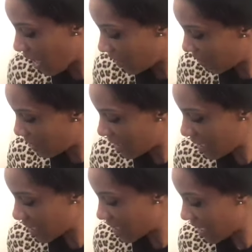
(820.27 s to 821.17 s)
And then my
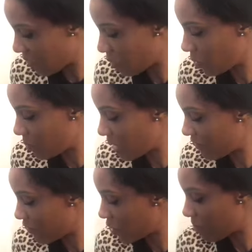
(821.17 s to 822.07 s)
next step will be
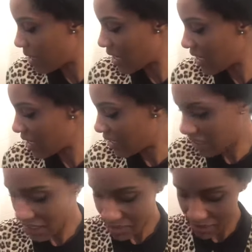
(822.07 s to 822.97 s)
for my
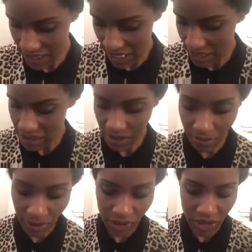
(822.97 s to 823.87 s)
lips and
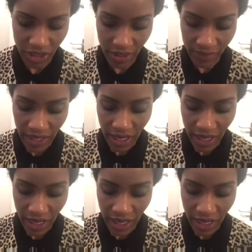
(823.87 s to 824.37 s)
blusher.